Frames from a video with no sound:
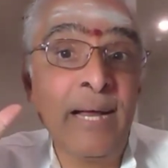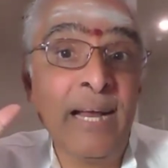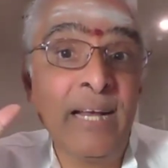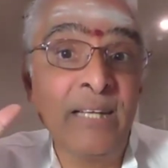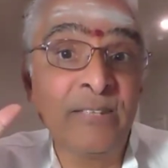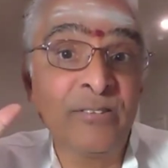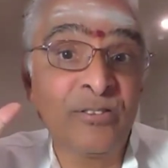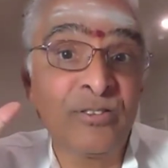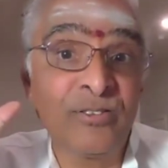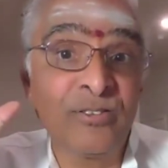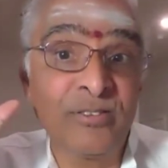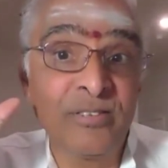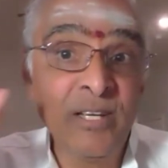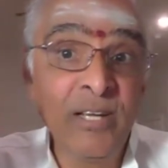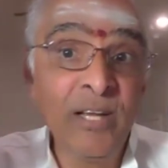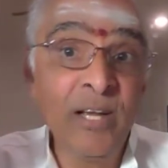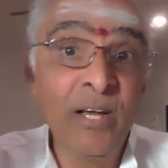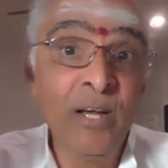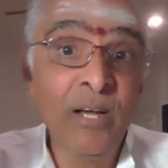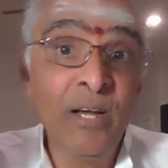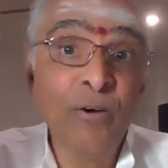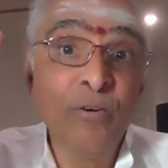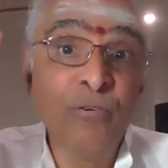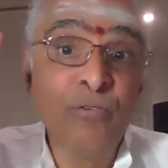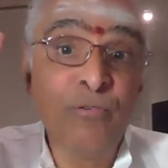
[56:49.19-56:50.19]
has
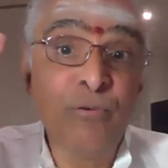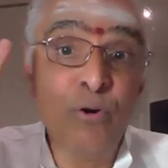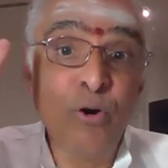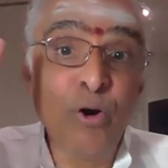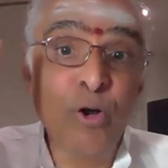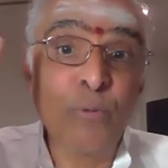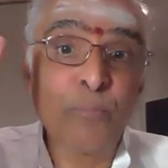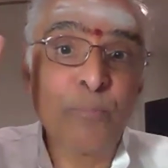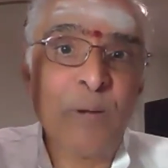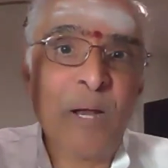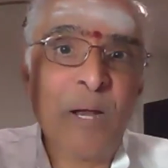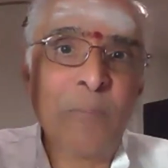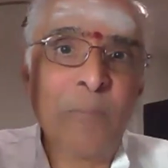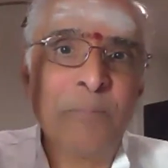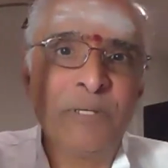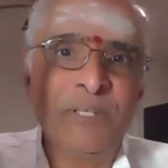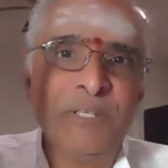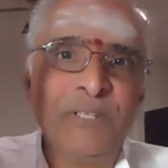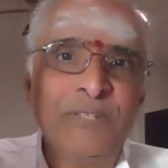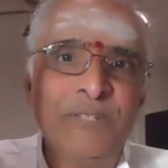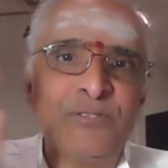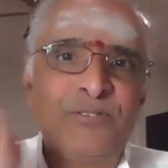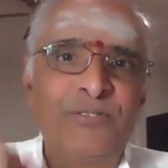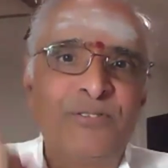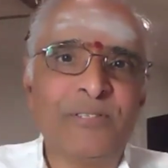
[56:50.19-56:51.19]
4
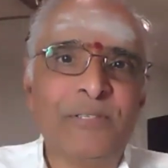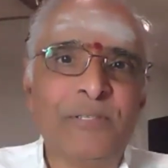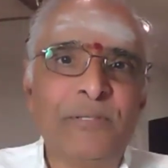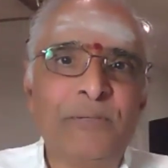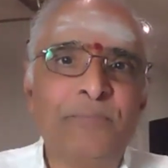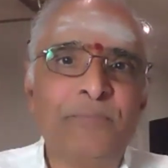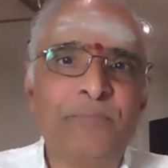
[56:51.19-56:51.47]
properties.